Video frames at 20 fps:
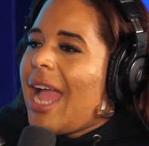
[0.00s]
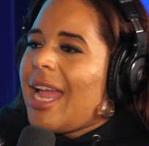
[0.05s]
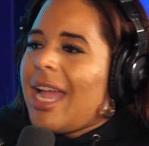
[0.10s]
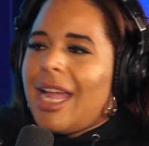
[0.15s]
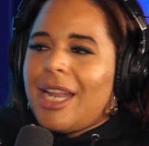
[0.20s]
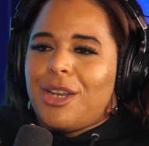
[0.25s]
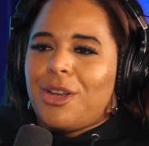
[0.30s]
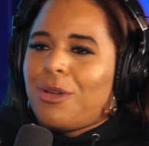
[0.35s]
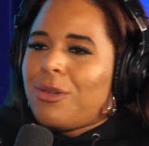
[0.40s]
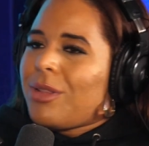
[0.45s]

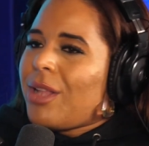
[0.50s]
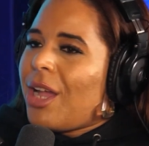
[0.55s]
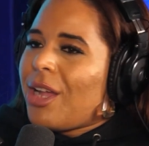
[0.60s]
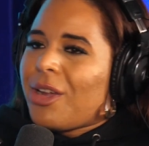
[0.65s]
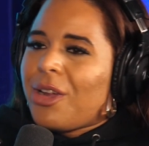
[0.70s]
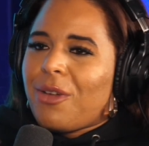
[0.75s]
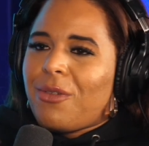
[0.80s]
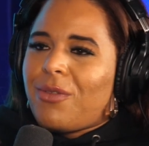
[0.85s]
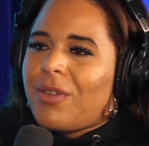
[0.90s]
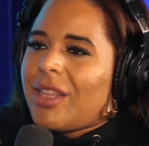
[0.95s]
I no
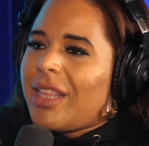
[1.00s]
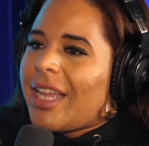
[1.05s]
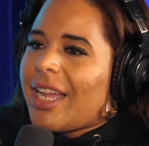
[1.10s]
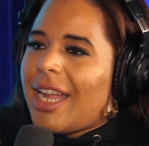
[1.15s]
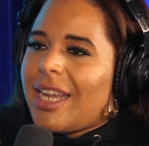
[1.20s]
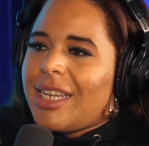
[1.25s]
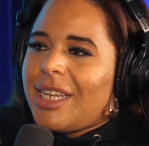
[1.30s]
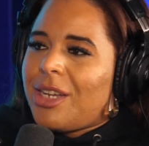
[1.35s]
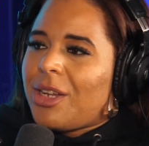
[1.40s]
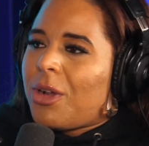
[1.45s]
longer feel like
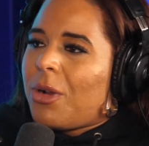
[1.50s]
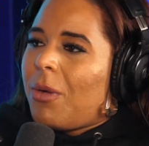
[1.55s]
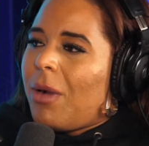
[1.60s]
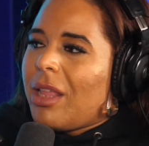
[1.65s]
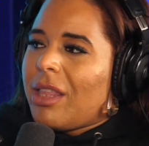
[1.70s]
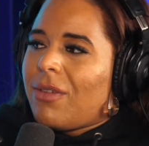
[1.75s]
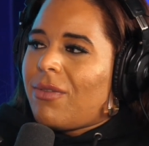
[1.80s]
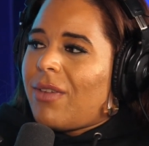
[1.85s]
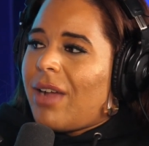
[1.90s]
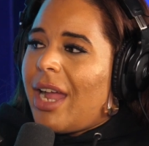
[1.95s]
I need a
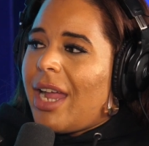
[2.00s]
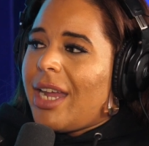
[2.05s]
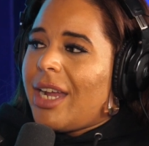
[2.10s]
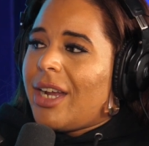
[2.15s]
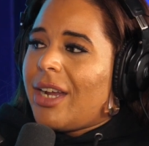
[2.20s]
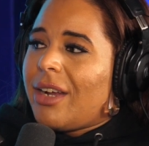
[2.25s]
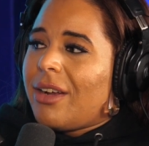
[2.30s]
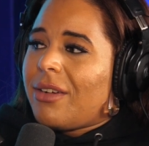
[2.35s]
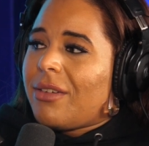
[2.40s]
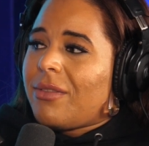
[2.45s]

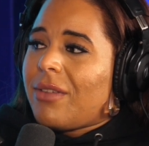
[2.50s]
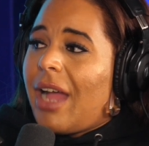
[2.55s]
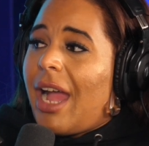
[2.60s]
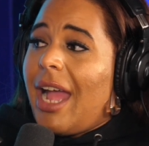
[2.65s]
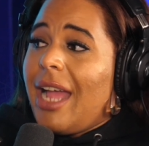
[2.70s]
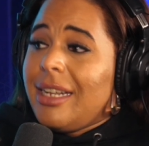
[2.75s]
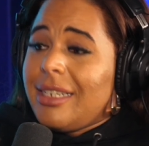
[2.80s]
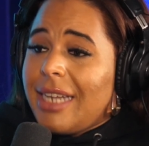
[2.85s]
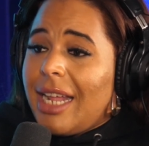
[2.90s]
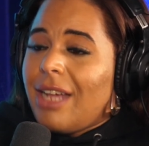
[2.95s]
qualifier.
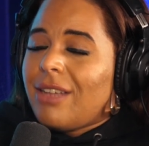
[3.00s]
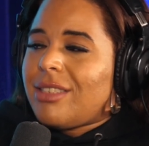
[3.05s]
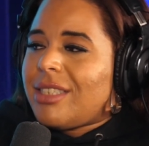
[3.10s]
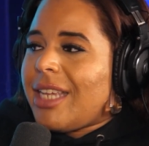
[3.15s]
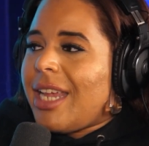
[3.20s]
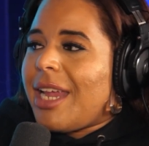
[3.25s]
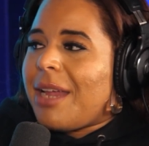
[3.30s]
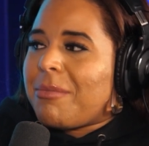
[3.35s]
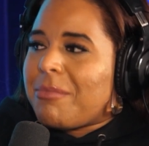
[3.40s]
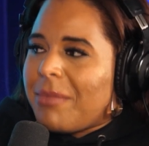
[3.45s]
I now
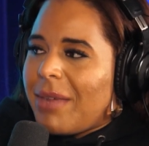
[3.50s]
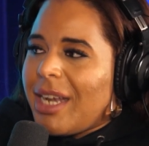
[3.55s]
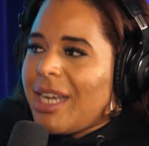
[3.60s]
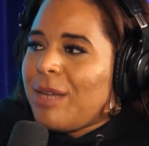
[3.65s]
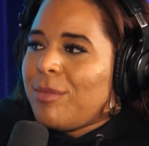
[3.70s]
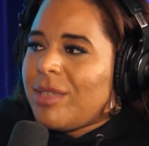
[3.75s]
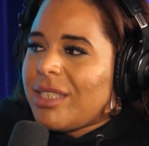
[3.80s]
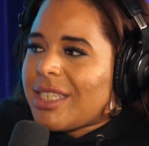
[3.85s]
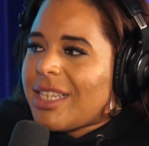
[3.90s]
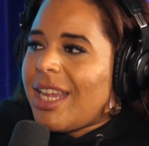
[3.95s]
say, my
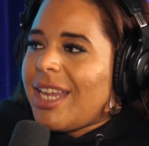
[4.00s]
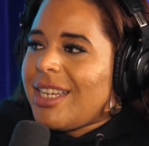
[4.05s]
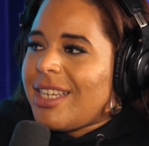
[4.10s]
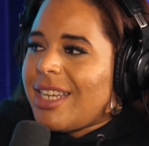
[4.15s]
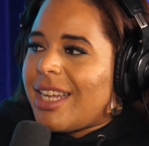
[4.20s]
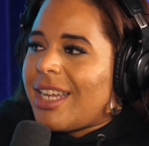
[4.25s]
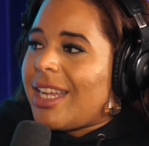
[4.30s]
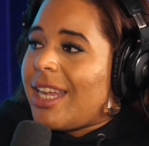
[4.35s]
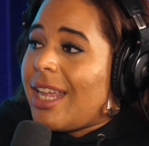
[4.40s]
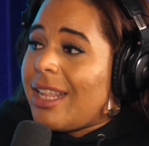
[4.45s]
name is
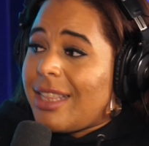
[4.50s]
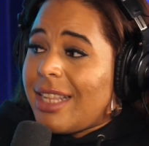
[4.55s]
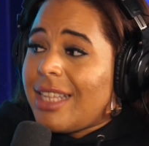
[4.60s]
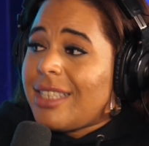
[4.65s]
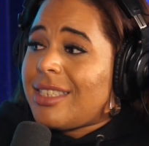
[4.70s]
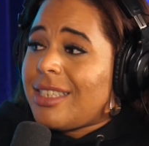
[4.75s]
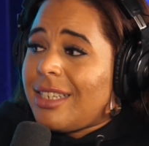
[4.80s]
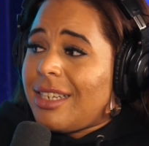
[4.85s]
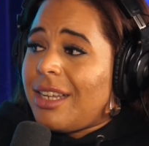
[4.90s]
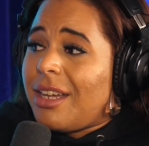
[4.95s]
Kenya, and
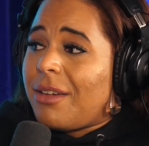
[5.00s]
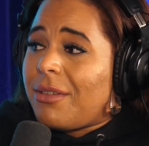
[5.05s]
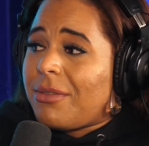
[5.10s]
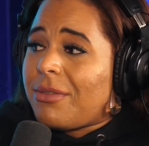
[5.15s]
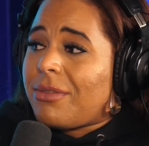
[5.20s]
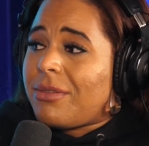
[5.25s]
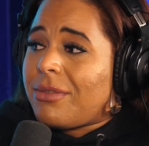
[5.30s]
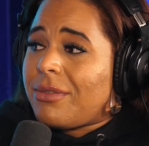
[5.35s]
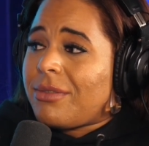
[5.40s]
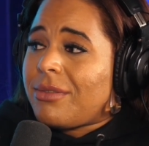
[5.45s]
that's enough.